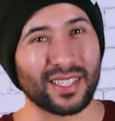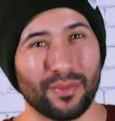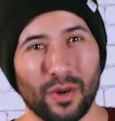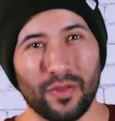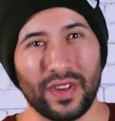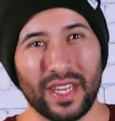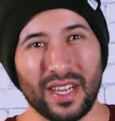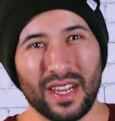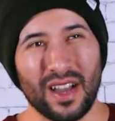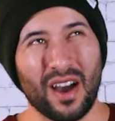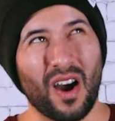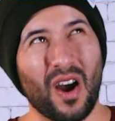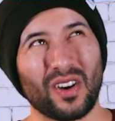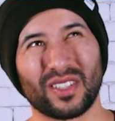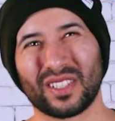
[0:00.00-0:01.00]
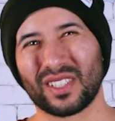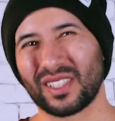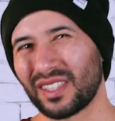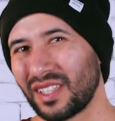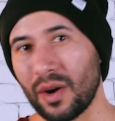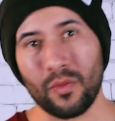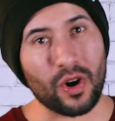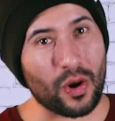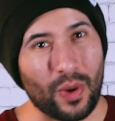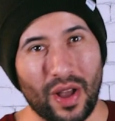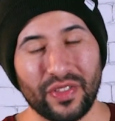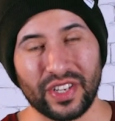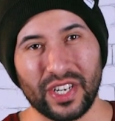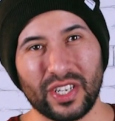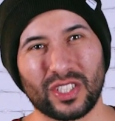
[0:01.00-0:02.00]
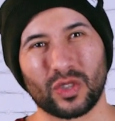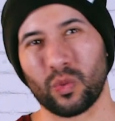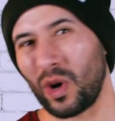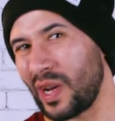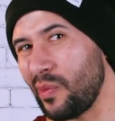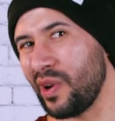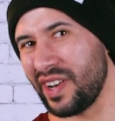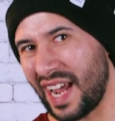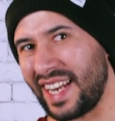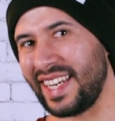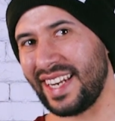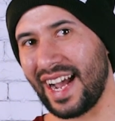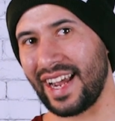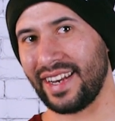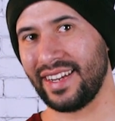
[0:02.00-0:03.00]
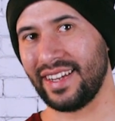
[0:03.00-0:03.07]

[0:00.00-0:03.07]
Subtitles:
of the movie are somewhere around the year 2199.